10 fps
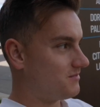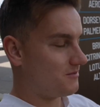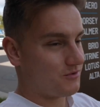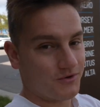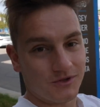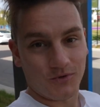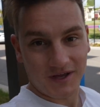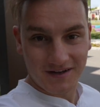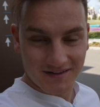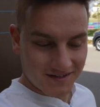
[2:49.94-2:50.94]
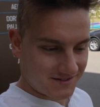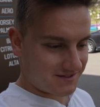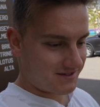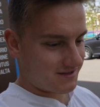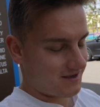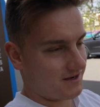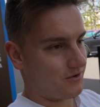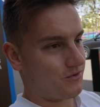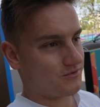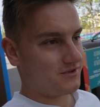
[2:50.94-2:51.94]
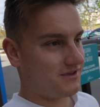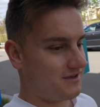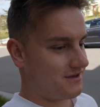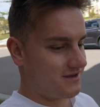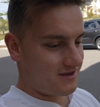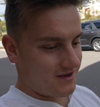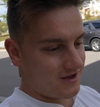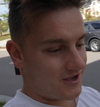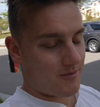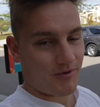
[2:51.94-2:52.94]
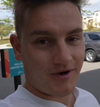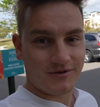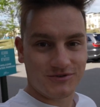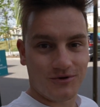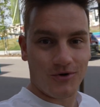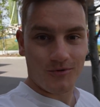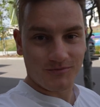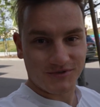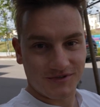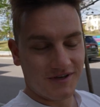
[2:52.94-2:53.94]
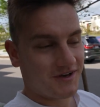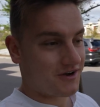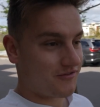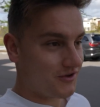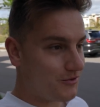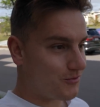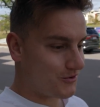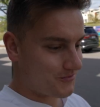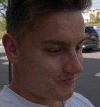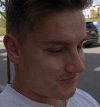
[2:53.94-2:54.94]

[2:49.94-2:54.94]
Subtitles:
people on the waiting list and only a couple hundred homes available,